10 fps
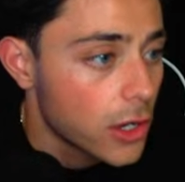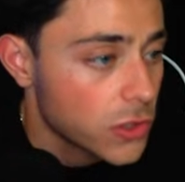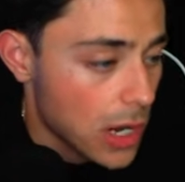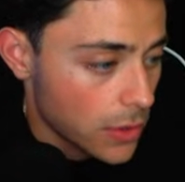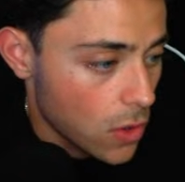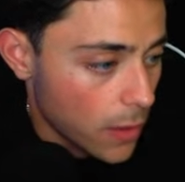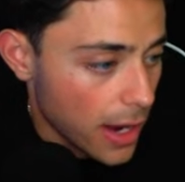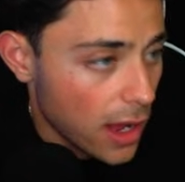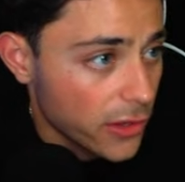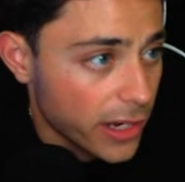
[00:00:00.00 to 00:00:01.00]
So I'm going to go on
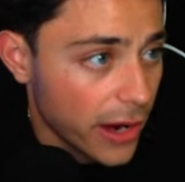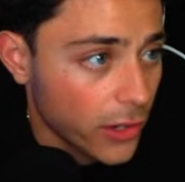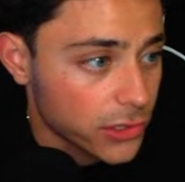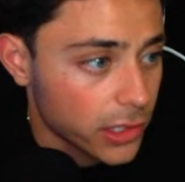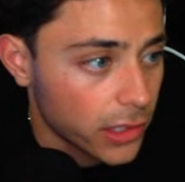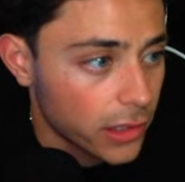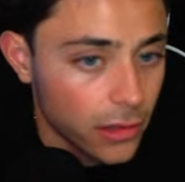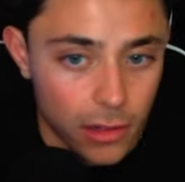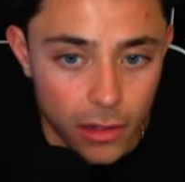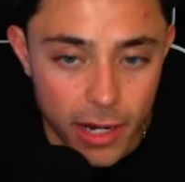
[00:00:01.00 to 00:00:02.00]
my other character.
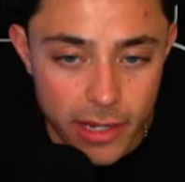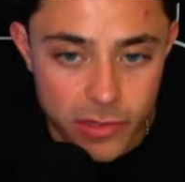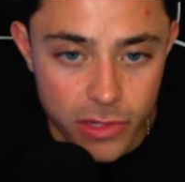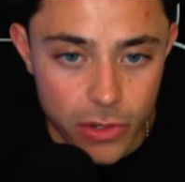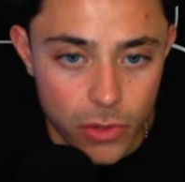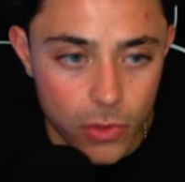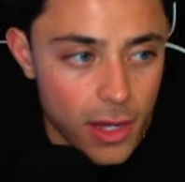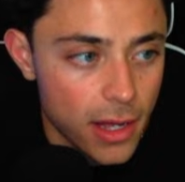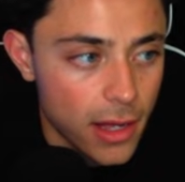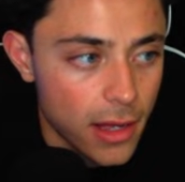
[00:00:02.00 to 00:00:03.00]
All right, so
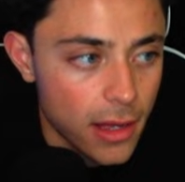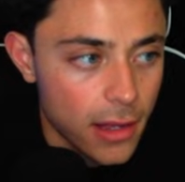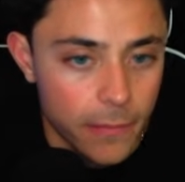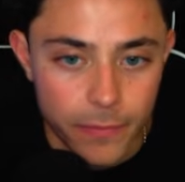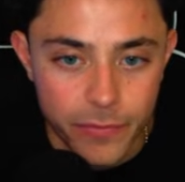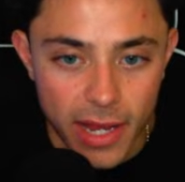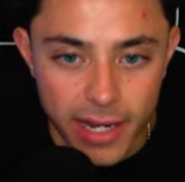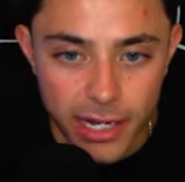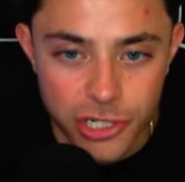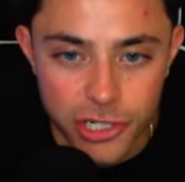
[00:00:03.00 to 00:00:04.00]
um, I
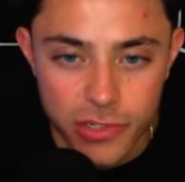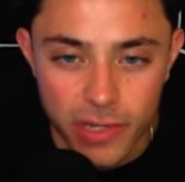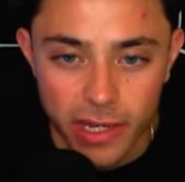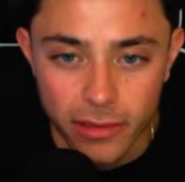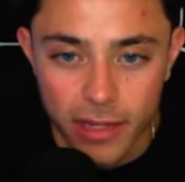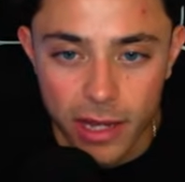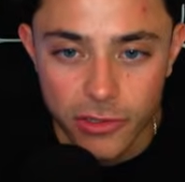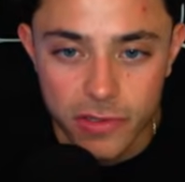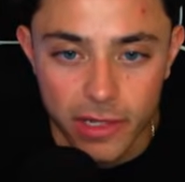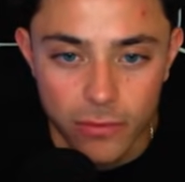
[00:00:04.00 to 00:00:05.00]
can actually just like, yeah, I'll
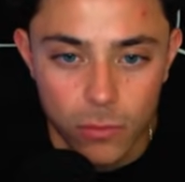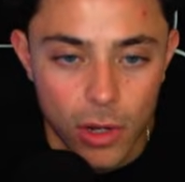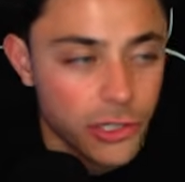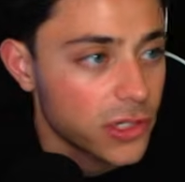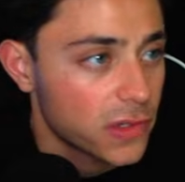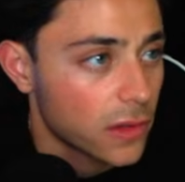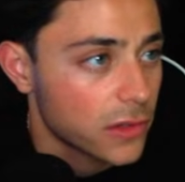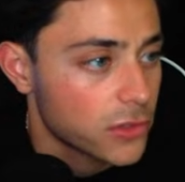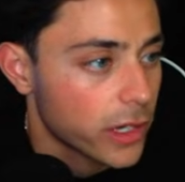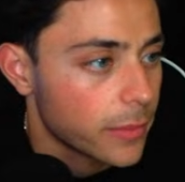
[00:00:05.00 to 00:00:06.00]
just like watch this on
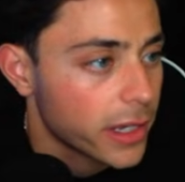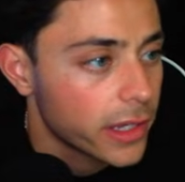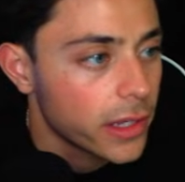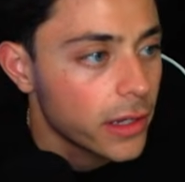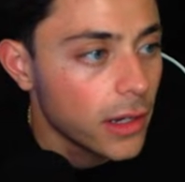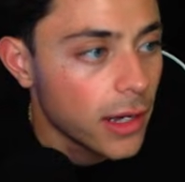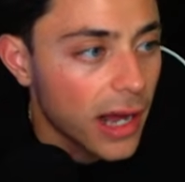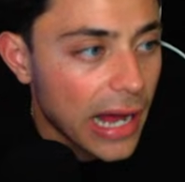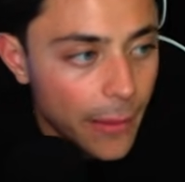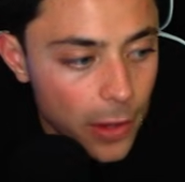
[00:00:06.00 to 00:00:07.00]
the screen. But
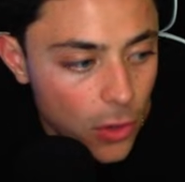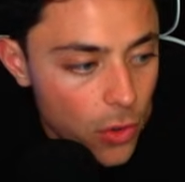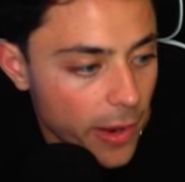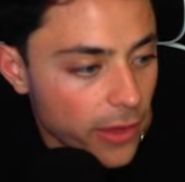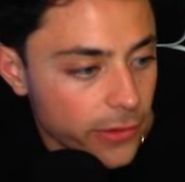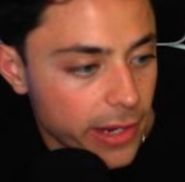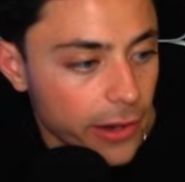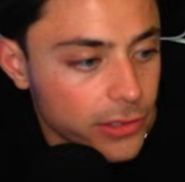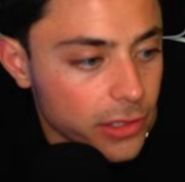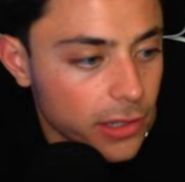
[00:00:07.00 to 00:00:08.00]
um, I'll go my other
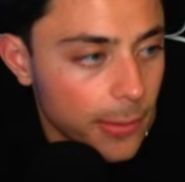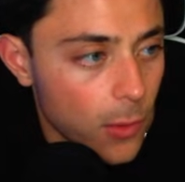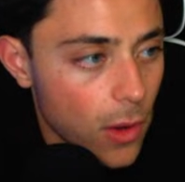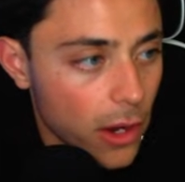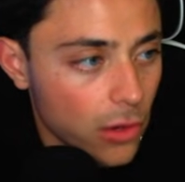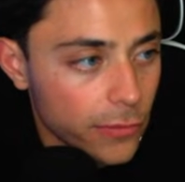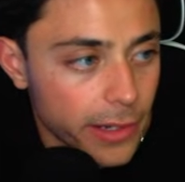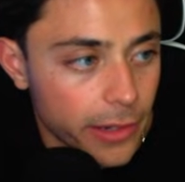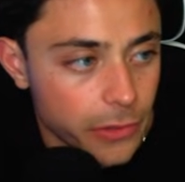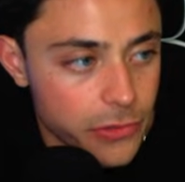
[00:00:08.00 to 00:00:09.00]
character. I'm gonna walk over
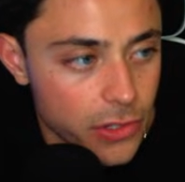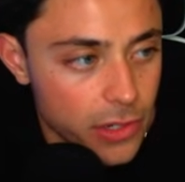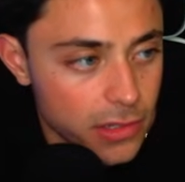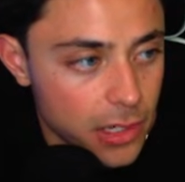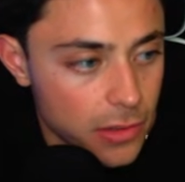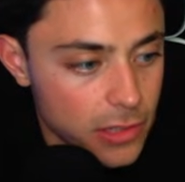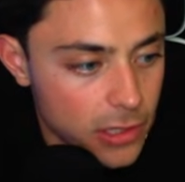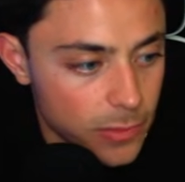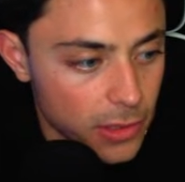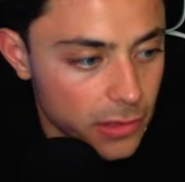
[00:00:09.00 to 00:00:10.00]
here so you guys can see
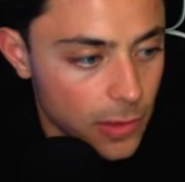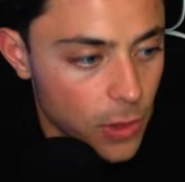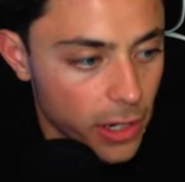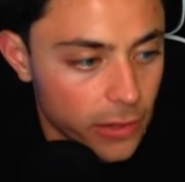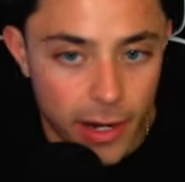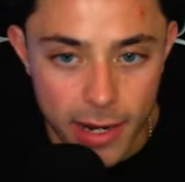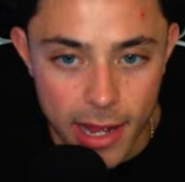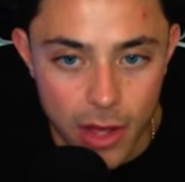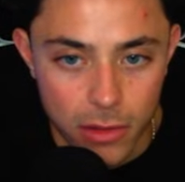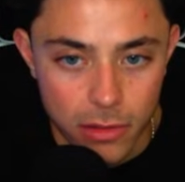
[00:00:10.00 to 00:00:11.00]
this build because I'm walking right
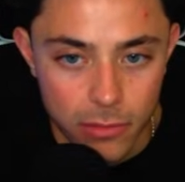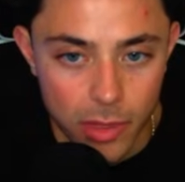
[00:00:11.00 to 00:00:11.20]
now.